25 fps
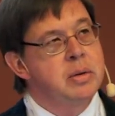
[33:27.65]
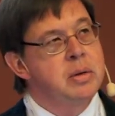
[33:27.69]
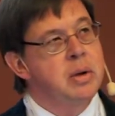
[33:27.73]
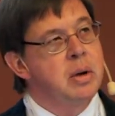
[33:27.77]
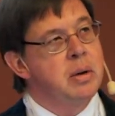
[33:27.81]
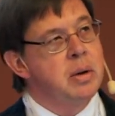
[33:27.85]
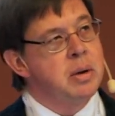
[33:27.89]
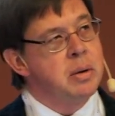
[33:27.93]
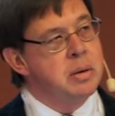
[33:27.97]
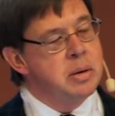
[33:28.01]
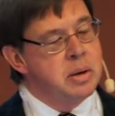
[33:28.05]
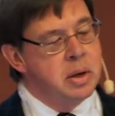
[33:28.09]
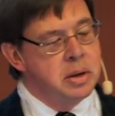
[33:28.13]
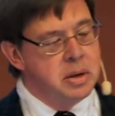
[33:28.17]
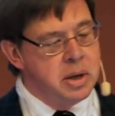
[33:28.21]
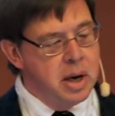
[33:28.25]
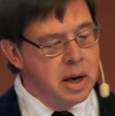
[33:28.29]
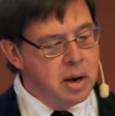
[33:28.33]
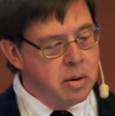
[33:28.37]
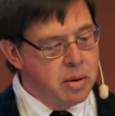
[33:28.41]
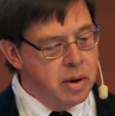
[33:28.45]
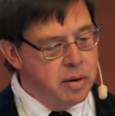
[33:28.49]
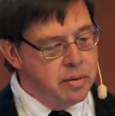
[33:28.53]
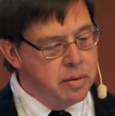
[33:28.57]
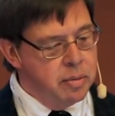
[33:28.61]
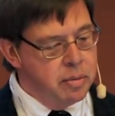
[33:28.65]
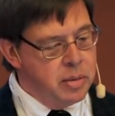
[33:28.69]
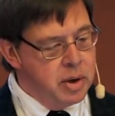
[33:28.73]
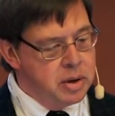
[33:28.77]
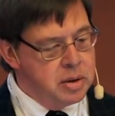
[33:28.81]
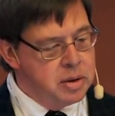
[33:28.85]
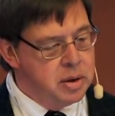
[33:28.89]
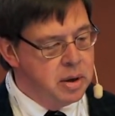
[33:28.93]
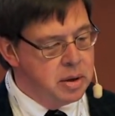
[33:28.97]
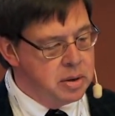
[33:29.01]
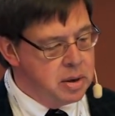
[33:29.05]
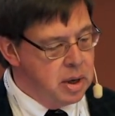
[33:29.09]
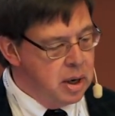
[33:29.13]
So the takeaway from
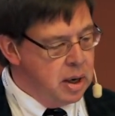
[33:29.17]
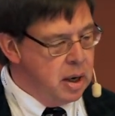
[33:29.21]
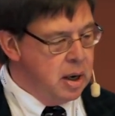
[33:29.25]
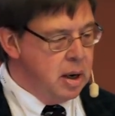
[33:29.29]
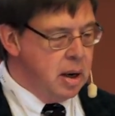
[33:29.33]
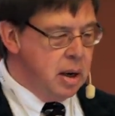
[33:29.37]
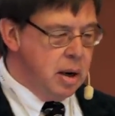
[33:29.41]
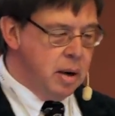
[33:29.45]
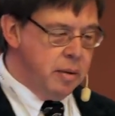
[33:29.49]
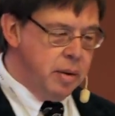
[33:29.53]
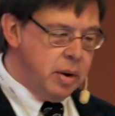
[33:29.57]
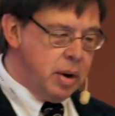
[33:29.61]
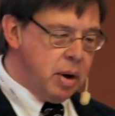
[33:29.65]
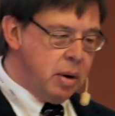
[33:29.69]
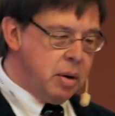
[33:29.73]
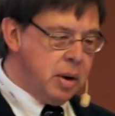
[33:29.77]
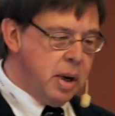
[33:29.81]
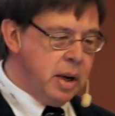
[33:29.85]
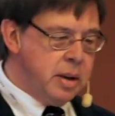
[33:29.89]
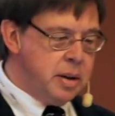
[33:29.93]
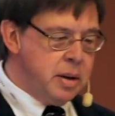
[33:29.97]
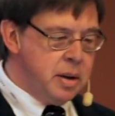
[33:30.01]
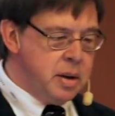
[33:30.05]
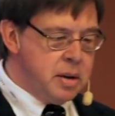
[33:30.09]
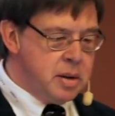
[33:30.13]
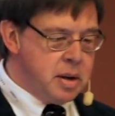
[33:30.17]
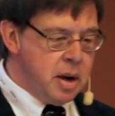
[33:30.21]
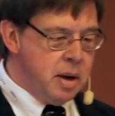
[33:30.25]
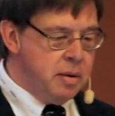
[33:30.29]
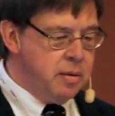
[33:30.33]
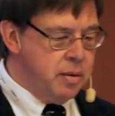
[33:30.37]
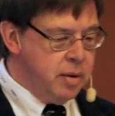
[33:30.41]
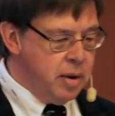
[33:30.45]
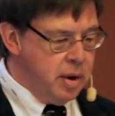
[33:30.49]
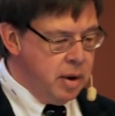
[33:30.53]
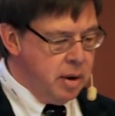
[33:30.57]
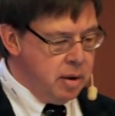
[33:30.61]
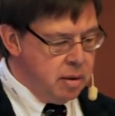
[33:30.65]
this is, if you don't like the
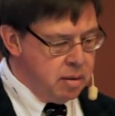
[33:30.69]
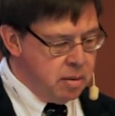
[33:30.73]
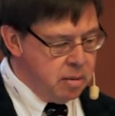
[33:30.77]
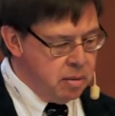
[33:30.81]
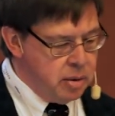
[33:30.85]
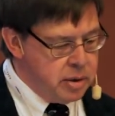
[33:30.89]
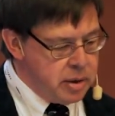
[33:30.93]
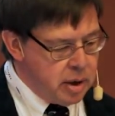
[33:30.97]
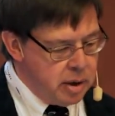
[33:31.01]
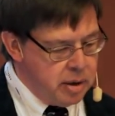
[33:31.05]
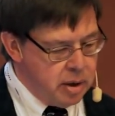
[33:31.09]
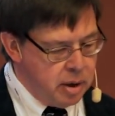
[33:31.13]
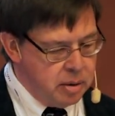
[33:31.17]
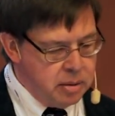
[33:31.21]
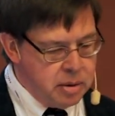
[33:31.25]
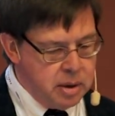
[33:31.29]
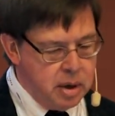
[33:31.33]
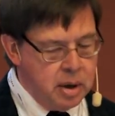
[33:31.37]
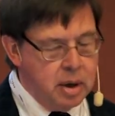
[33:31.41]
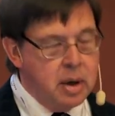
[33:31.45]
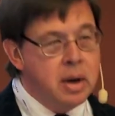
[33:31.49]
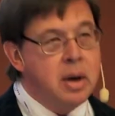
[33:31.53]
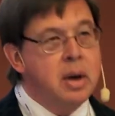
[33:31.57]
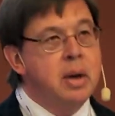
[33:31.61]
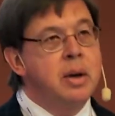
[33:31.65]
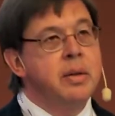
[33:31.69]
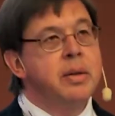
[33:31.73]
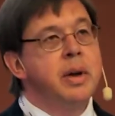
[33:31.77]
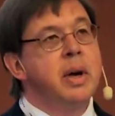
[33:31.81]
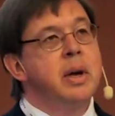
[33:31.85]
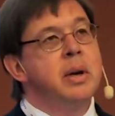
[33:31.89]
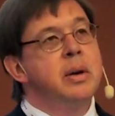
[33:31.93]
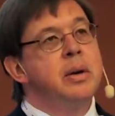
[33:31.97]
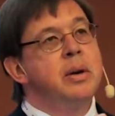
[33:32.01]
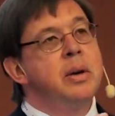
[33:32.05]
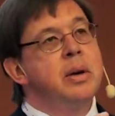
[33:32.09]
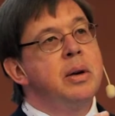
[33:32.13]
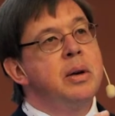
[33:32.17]
design V, which I don't,
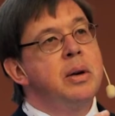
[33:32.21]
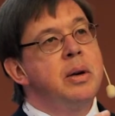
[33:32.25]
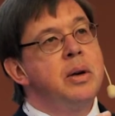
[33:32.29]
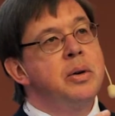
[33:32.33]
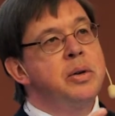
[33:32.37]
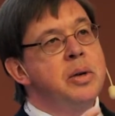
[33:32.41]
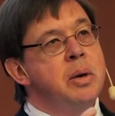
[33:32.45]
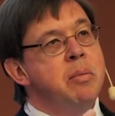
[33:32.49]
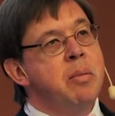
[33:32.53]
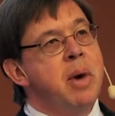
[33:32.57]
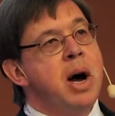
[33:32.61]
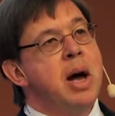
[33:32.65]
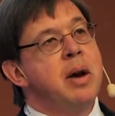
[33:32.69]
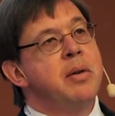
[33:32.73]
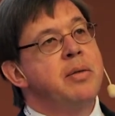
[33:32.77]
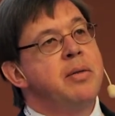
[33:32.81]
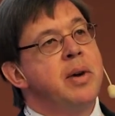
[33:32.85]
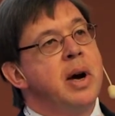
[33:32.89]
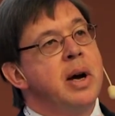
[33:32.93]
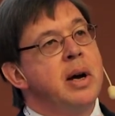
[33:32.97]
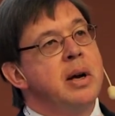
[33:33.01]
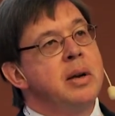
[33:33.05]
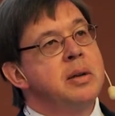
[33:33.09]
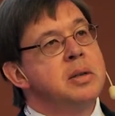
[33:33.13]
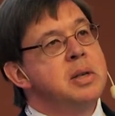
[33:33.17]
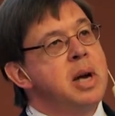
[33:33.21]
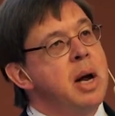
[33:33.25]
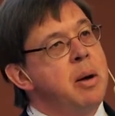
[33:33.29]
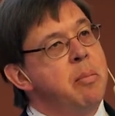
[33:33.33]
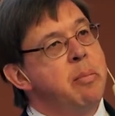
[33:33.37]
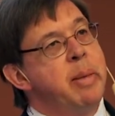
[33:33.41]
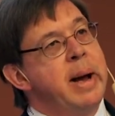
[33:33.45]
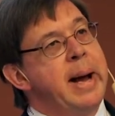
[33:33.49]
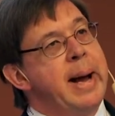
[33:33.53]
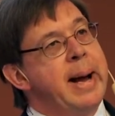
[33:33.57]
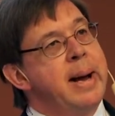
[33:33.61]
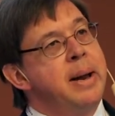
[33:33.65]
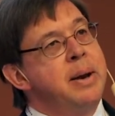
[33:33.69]
then you should modify it. It's
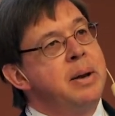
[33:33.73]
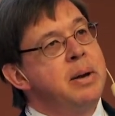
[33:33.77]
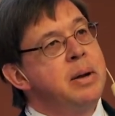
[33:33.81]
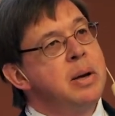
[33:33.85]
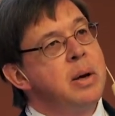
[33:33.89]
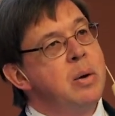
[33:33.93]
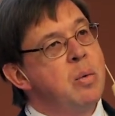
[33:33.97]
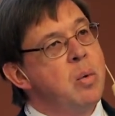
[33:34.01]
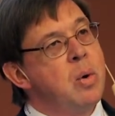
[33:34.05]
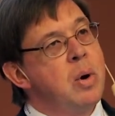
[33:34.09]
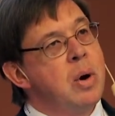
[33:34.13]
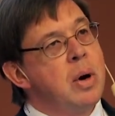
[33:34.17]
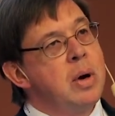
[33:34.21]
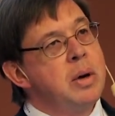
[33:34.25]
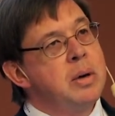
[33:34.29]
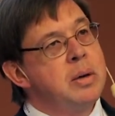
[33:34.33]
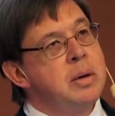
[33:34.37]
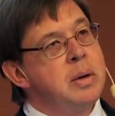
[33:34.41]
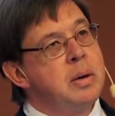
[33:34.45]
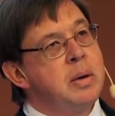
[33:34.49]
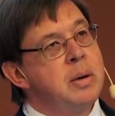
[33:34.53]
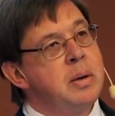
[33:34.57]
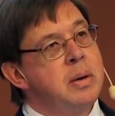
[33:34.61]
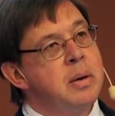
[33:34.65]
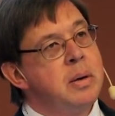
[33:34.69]
not bad, it worked.